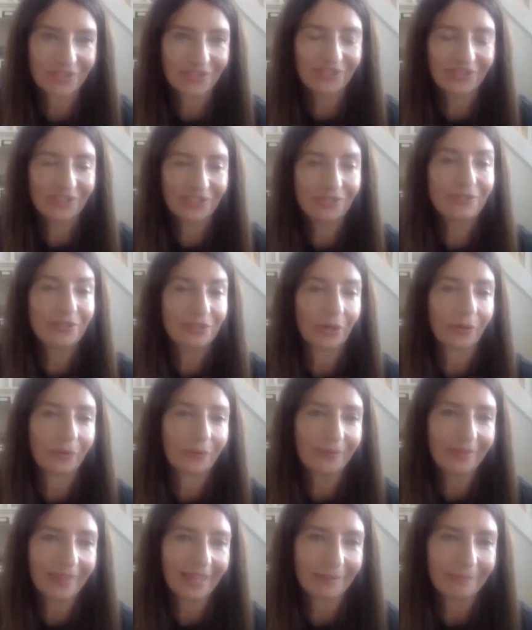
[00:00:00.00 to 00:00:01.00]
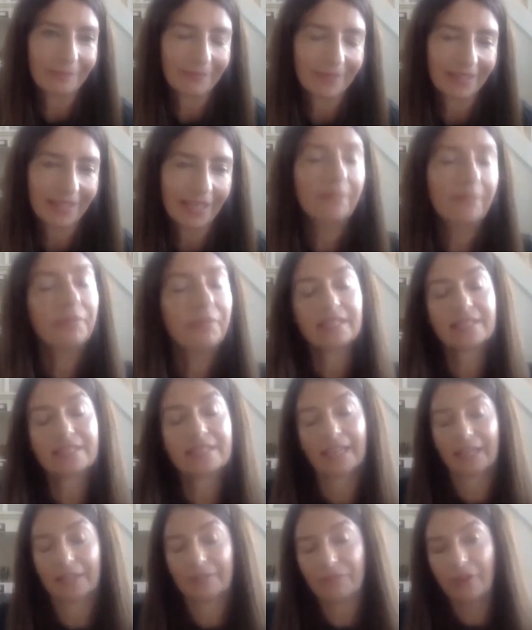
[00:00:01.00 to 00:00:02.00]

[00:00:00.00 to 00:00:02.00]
to know them if they're safe.